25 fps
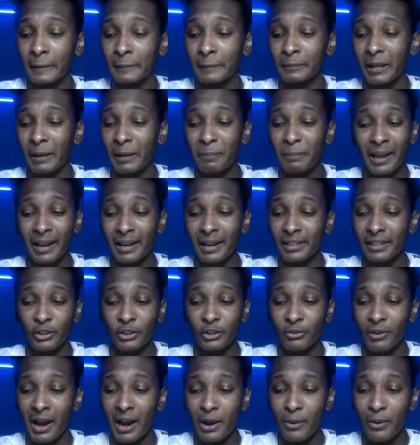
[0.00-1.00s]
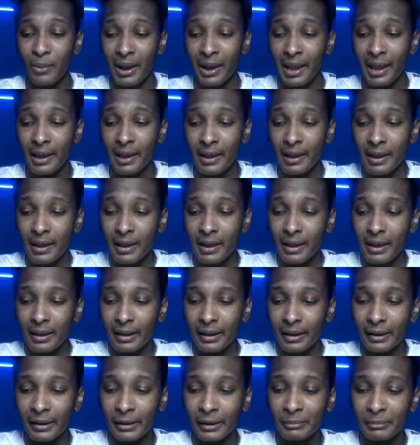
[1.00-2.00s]
They played it the right way,
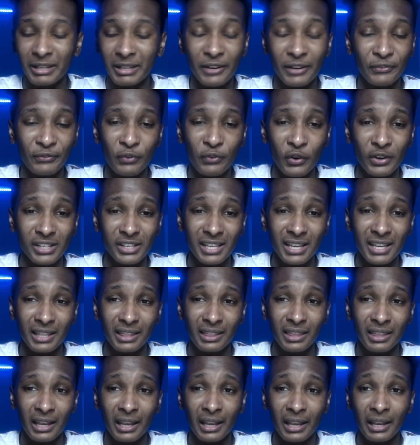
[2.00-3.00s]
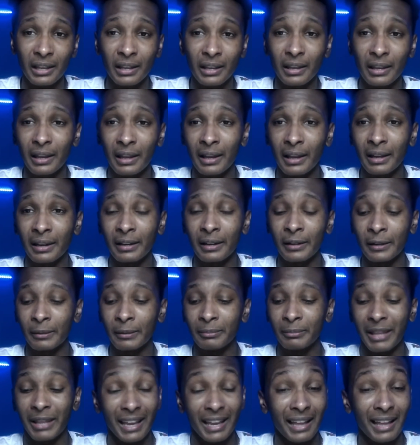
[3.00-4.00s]
didn't force anything,
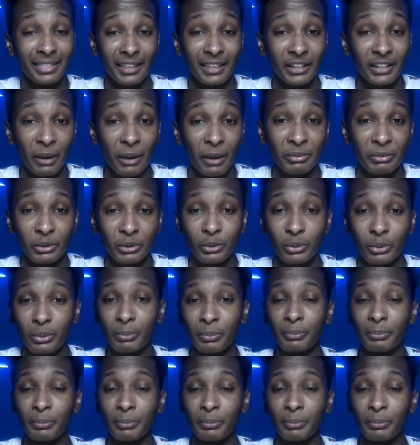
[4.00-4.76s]
and they got the W.